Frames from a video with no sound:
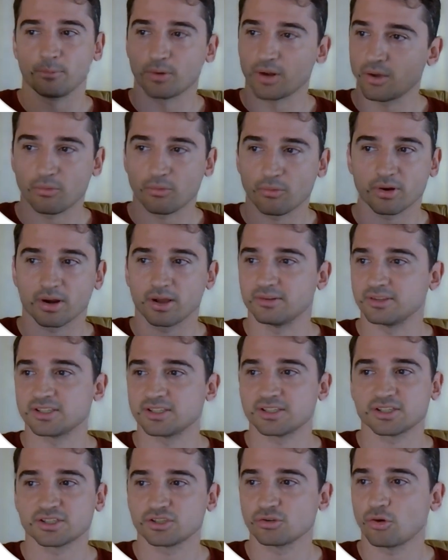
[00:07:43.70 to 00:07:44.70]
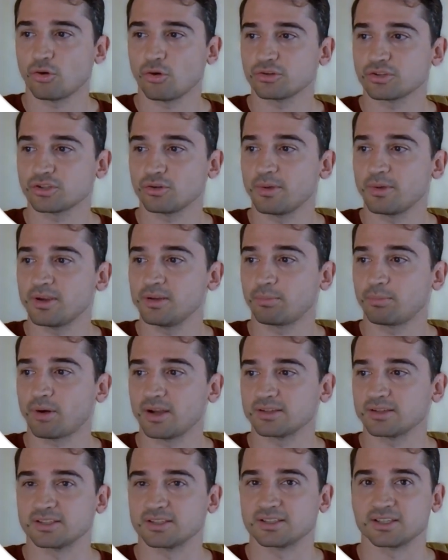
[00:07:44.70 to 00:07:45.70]
whatever. There's so many
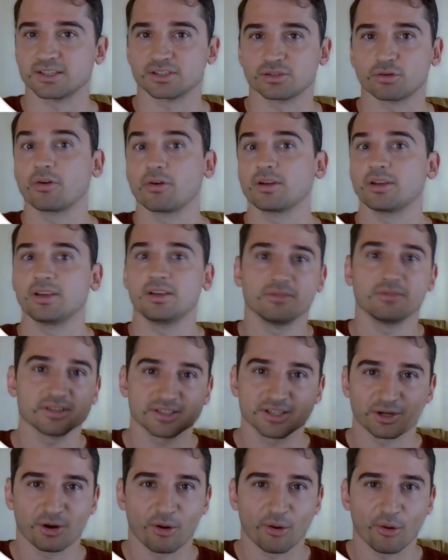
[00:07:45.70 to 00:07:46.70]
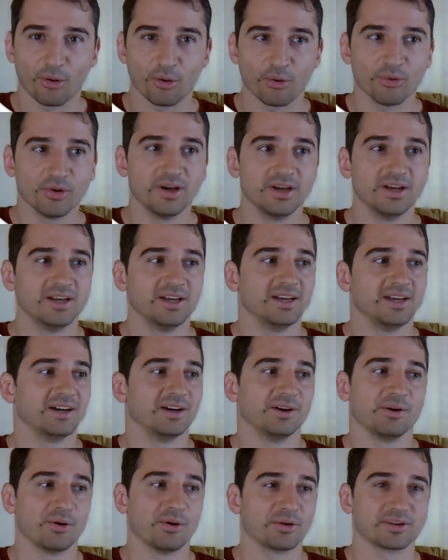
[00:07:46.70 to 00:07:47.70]
processes. Or give us a call,
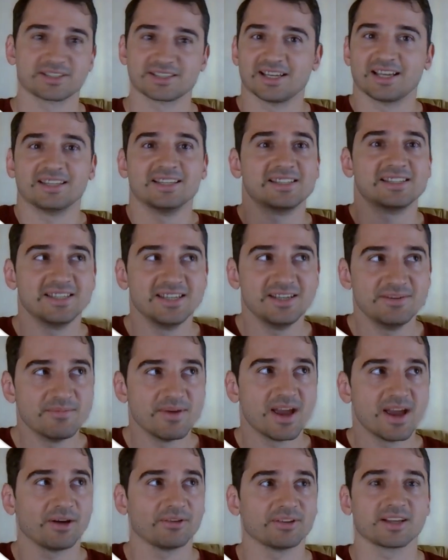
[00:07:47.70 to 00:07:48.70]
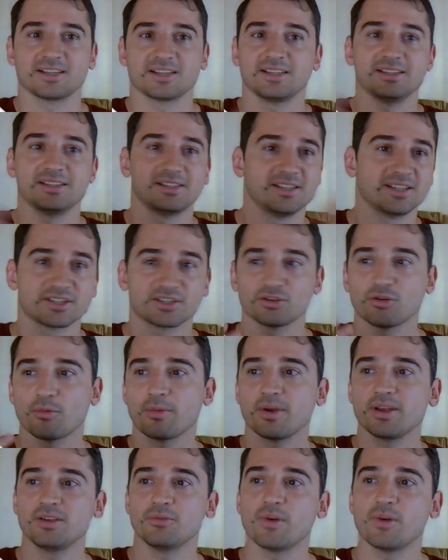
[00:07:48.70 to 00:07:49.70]
or send us email. Like, there's
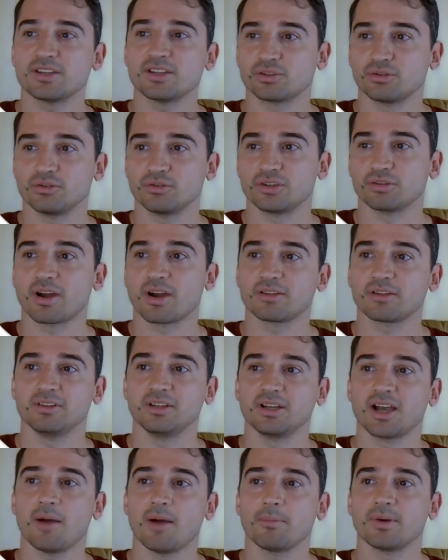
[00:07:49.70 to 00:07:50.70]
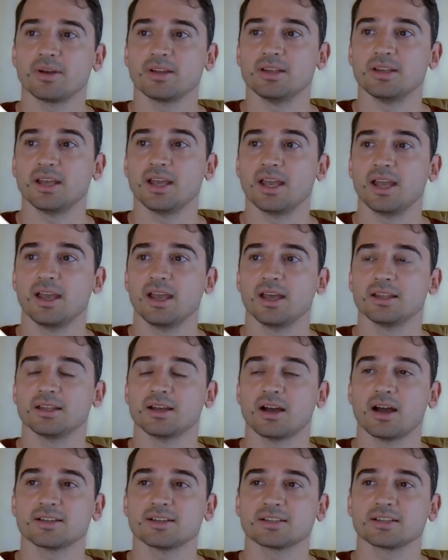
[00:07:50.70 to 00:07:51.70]
so many ways to interact with the company,
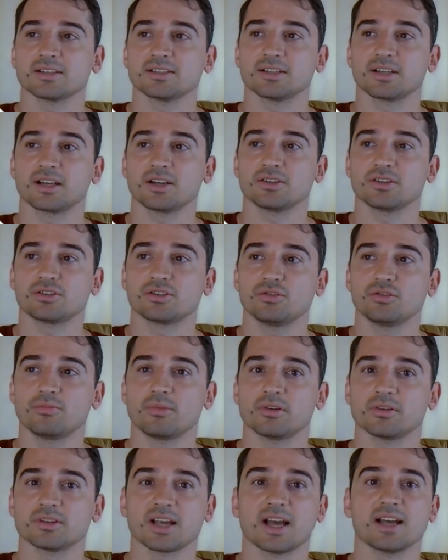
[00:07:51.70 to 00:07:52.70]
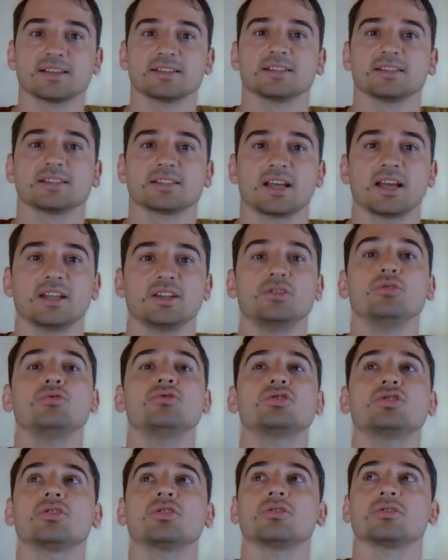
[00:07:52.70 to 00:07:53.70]
and us as a consumers, us as end
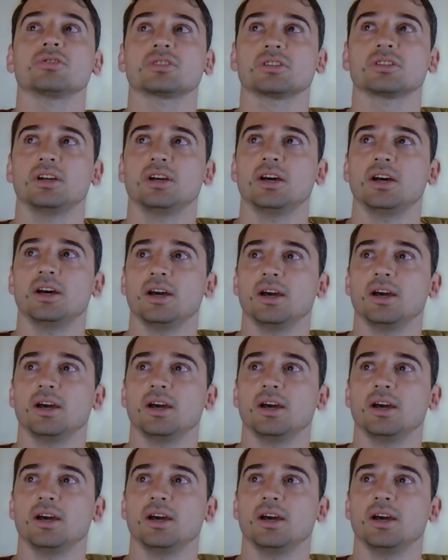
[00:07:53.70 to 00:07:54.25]
users,